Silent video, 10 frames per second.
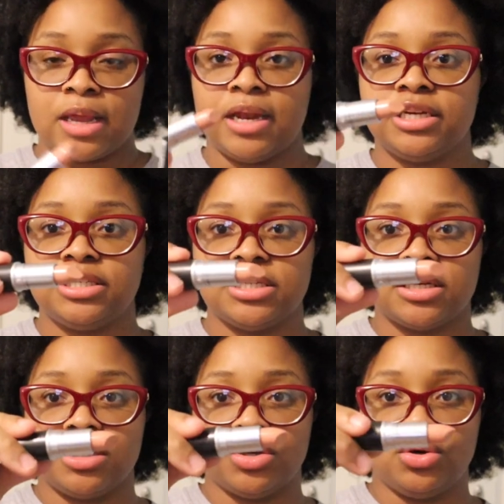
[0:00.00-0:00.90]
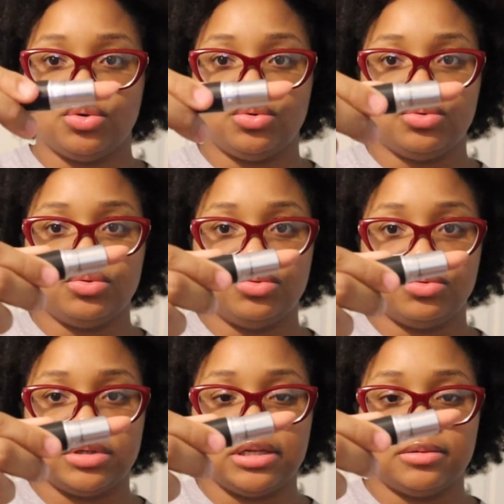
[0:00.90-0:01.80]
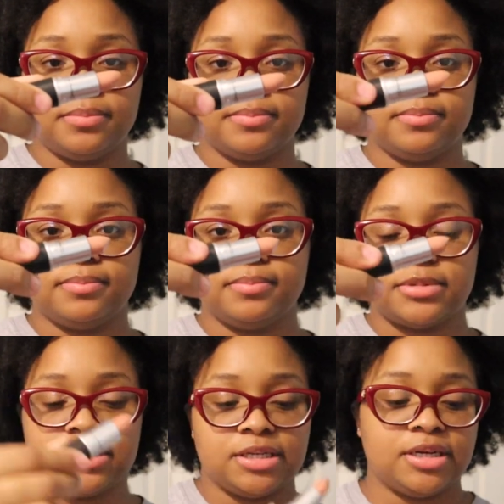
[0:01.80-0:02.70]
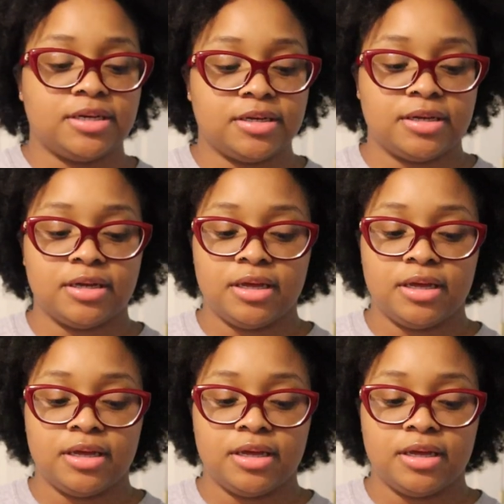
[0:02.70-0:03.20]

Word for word: And it's just a lip lipstick.